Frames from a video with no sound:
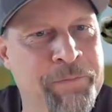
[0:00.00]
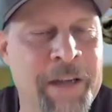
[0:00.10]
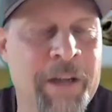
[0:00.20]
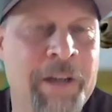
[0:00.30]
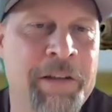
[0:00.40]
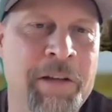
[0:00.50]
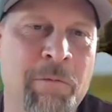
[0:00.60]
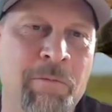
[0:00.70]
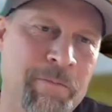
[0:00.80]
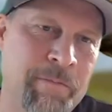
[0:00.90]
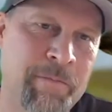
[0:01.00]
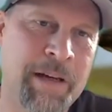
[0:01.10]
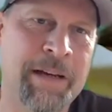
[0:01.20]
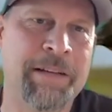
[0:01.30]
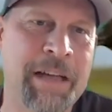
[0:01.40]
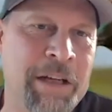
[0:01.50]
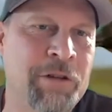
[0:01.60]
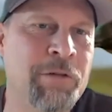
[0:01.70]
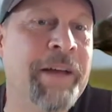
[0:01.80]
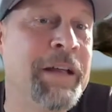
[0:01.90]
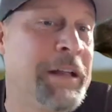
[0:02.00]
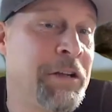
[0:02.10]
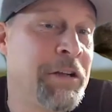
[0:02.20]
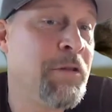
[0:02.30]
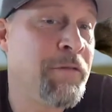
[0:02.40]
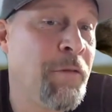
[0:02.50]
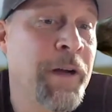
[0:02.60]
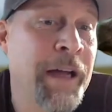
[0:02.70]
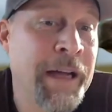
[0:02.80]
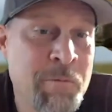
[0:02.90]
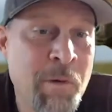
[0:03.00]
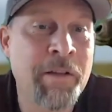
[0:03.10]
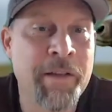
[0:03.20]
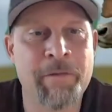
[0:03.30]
It could do the 4K as well